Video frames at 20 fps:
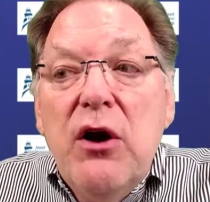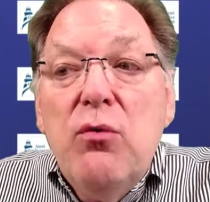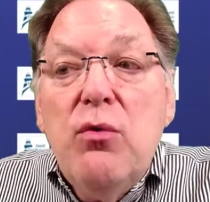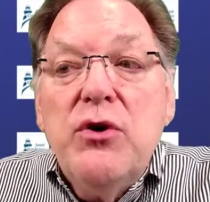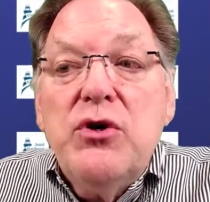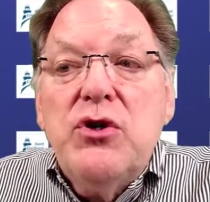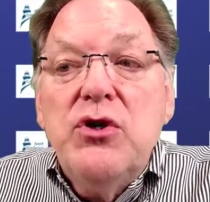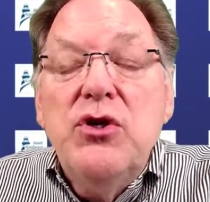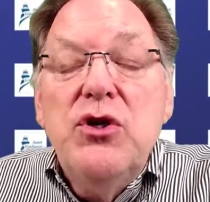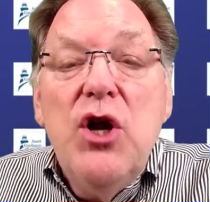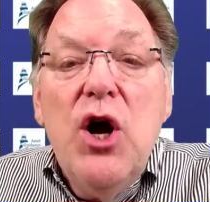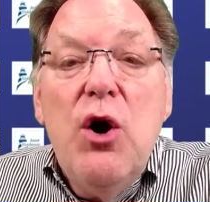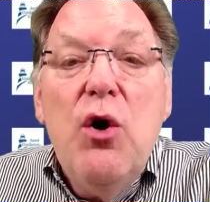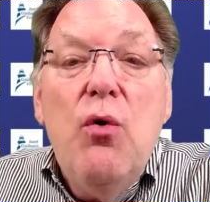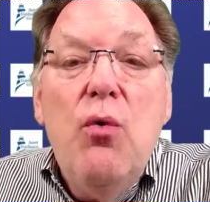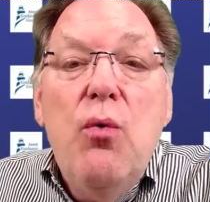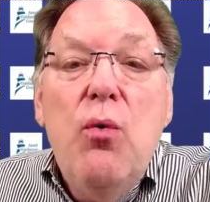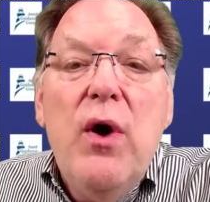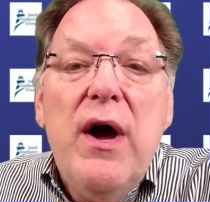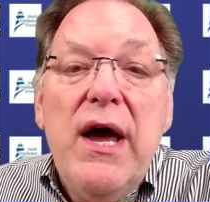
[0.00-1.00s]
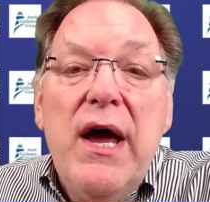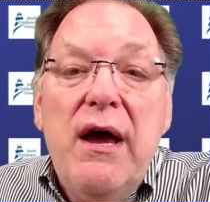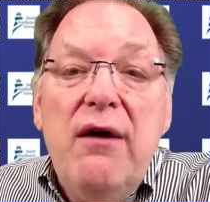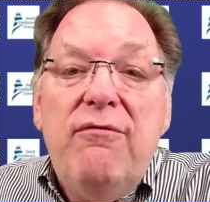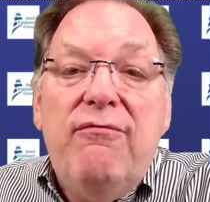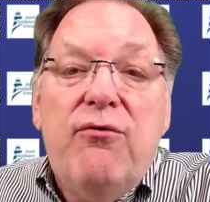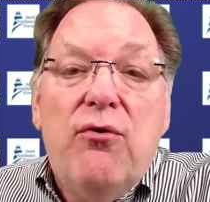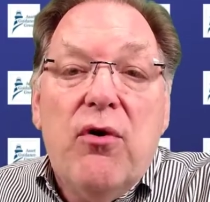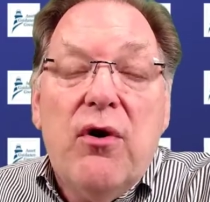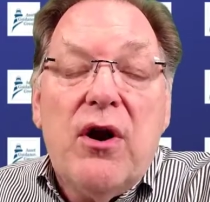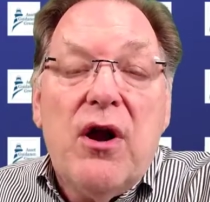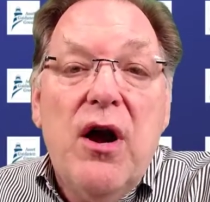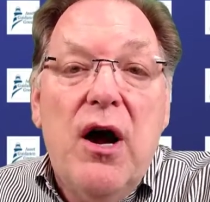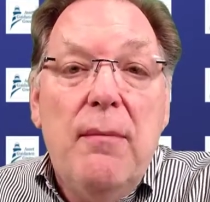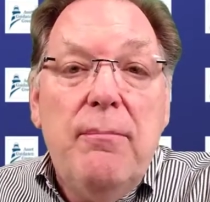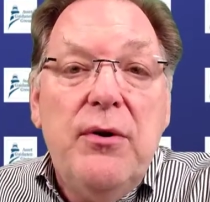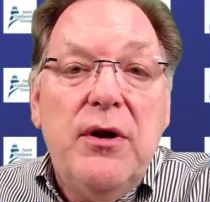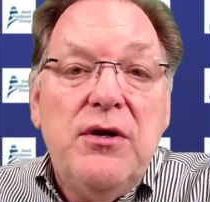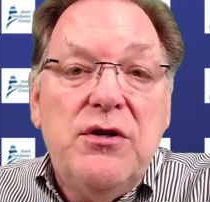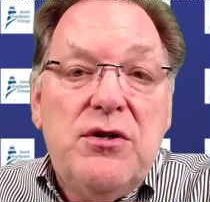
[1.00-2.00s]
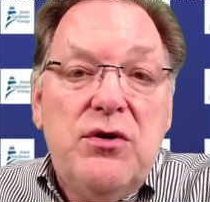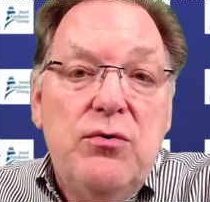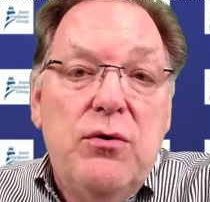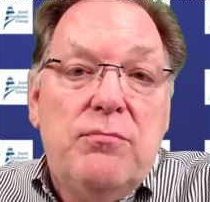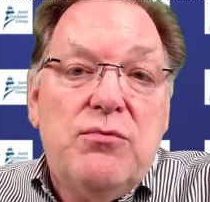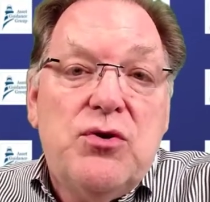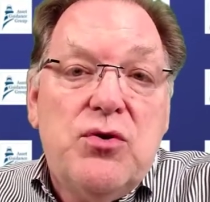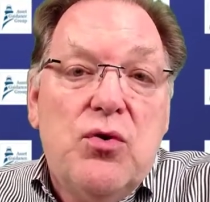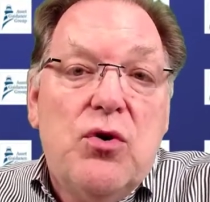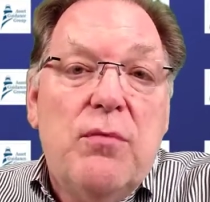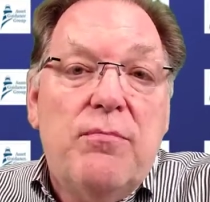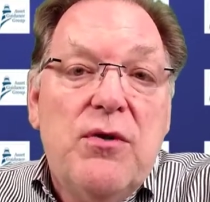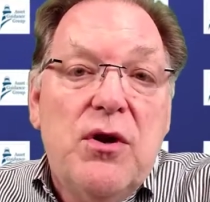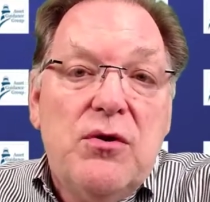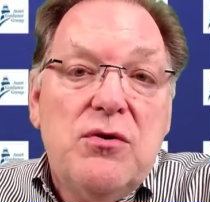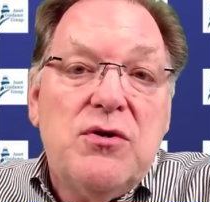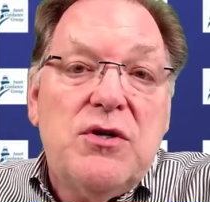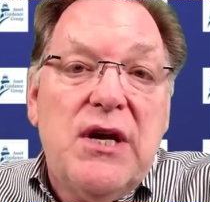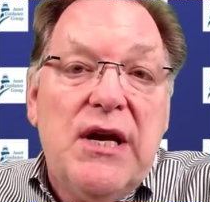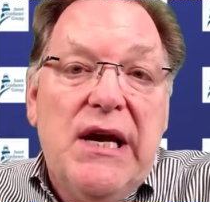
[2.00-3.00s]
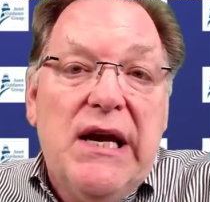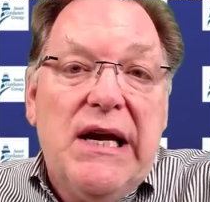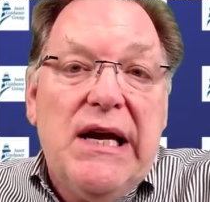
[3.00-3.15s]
was no way for companies to absorb those